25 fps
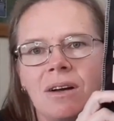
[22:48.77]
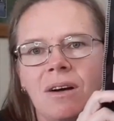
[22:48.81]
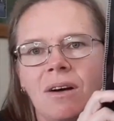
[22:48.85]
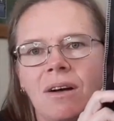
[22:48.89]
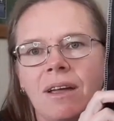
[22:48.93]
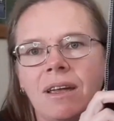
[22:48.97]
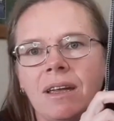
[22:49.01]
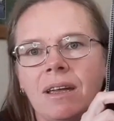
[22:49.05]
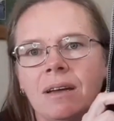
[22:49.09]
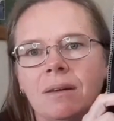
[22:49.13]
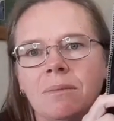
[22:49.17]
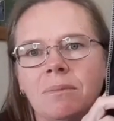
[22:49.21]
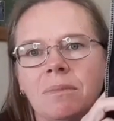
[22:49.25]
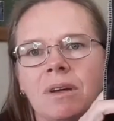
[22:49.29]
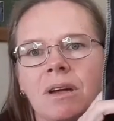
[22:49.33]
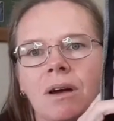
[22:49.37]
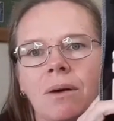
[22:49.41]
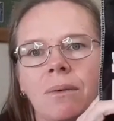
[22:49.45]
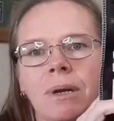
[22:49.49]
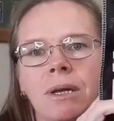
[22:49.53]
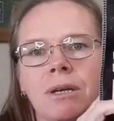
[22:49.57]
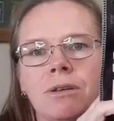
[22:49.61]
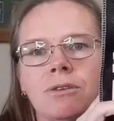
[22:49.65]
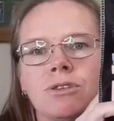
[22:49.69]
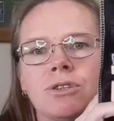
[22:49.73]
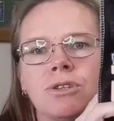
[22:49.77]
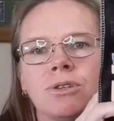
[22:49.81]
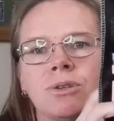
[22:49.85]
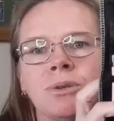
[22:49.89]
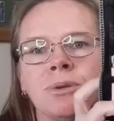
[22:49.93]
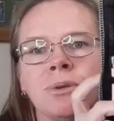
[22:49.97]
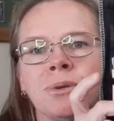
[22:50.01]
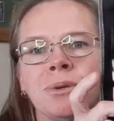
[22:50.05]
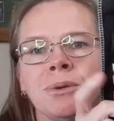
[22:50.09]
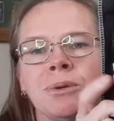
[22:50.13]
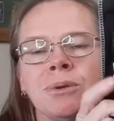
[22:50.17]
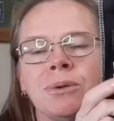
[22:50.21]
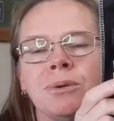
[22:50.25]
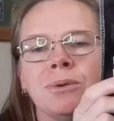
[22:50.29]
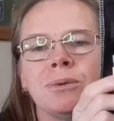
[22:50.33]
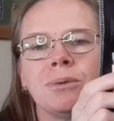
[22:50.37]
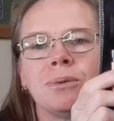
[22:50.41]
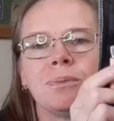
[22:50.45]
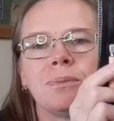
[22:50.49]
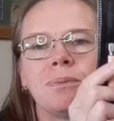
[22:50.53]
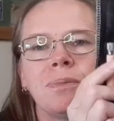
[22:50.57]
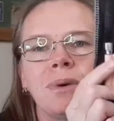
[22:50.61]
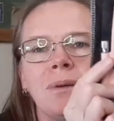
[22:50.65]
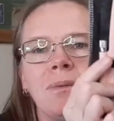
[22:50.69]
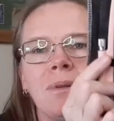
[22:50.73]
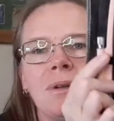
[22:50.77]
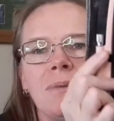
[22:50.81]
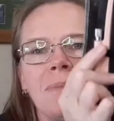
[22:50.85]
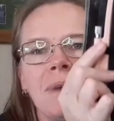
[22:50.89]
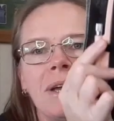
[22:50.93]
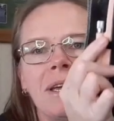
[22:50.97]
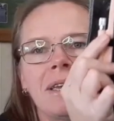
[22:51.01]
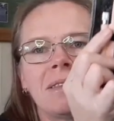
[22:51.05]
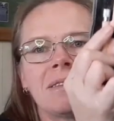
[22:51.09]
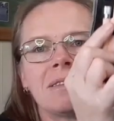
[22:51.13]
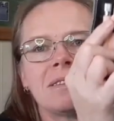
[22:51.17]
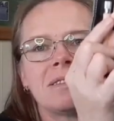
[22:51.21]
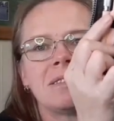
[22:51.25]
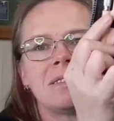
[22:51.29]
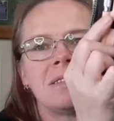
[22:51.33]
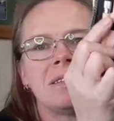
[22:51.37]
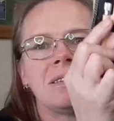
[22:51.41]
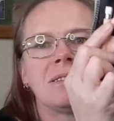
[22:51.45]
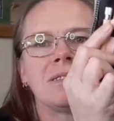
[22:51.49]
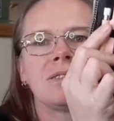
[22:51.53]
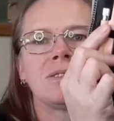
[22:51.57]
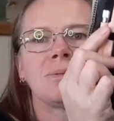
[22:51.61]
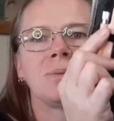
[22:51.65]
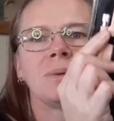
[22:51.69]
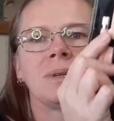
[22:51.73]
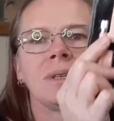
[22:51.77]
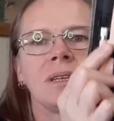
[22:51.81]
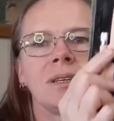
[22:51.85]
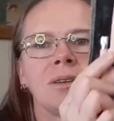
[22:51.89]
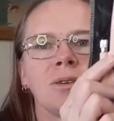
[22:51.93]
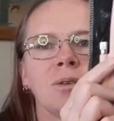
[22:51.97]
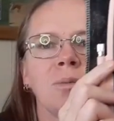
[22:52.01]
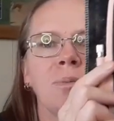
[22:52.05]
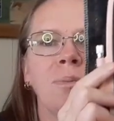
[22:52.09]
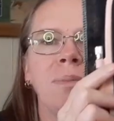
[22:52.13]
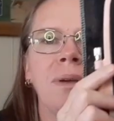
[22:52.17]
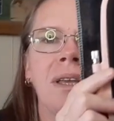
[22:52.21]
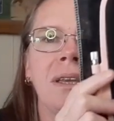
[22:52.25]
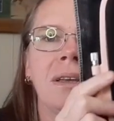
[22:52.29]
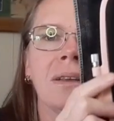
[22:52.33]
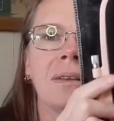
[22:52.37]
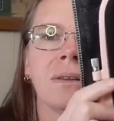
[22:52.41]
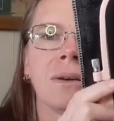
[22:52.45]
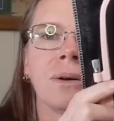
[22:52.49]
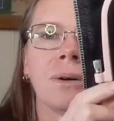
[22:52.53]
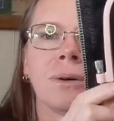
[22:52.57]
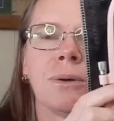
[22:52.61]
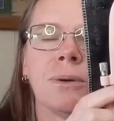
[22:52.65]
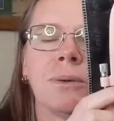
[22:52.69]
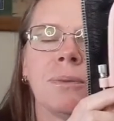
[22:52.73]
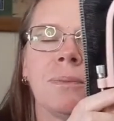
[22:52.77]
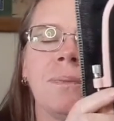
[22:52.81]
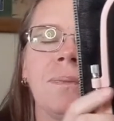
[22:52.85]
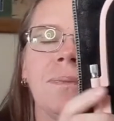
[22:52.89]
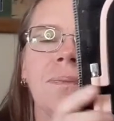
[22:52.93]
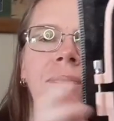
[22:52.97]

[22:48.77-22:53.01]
I am going to probably make this into a little pillow